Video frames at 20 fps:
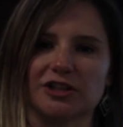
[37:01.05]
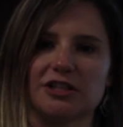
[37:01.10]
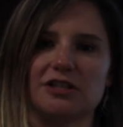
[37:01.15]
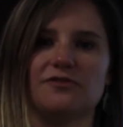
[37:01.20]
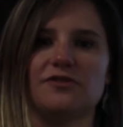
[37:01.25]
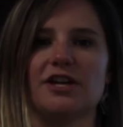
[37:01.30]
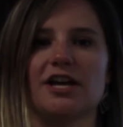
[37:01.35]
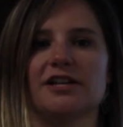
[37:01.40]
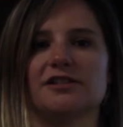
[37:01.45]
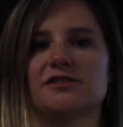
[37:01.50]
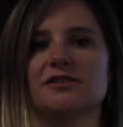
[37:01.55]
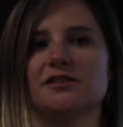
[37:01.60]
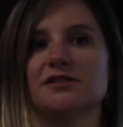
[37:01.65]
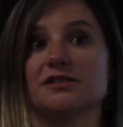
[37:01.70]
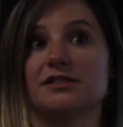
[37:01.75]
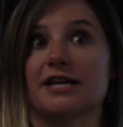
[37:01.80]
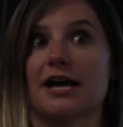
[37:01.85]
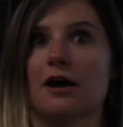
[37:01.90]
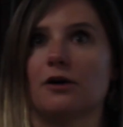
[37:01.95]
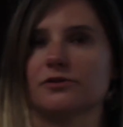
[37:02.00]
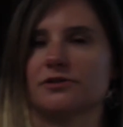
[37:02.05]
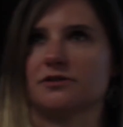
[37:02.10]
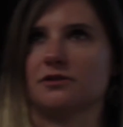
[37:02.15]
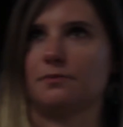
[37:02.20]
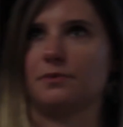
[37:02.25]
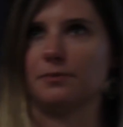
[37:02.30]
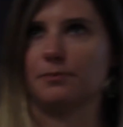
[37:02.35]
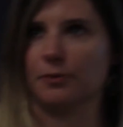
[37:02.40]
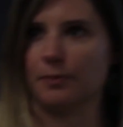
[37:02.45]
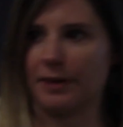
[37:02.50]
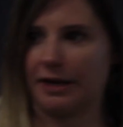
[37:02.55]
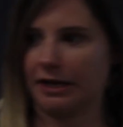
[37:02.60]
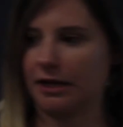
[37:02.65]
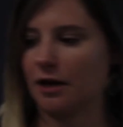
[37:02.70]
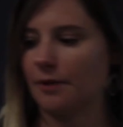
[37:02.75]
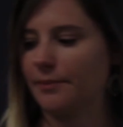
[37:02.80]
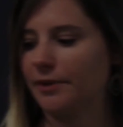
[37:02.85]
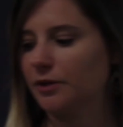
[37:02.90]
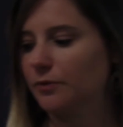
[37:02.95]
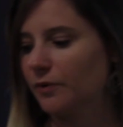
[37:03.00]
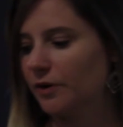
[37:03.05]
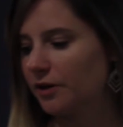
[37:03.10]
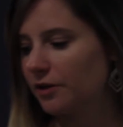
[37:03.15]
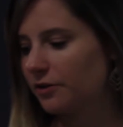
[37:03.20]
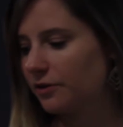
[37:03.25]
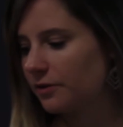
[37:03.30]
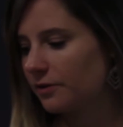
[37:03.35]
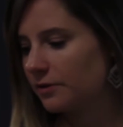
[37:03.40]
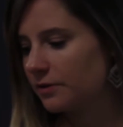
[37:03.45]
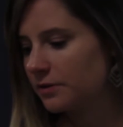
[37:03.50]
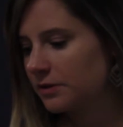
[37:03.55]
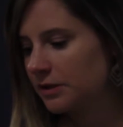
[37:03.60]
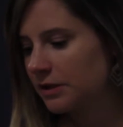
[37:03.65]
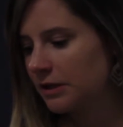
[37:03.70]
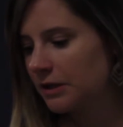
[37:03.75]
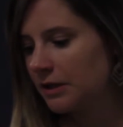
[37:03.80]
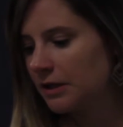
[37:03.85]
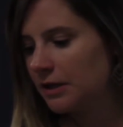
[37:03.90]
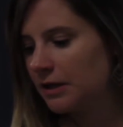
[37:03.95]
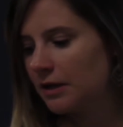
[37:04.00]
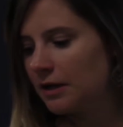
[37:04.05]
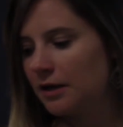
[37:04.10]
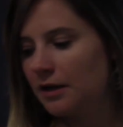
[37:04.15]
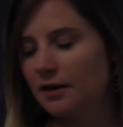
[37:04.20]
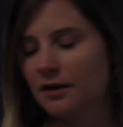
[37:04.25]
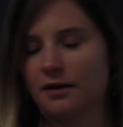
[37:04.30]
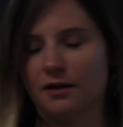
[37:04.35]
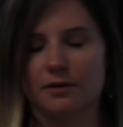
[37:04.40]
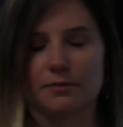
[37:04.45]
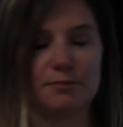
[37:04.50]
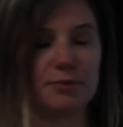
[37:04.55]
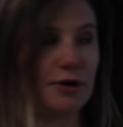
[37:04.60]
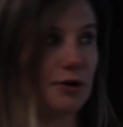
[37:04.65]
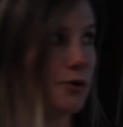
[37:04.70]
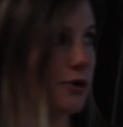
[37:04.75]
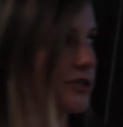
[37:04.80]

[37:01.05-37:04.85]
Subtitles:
alleviates these doubts that people might come in with. But, of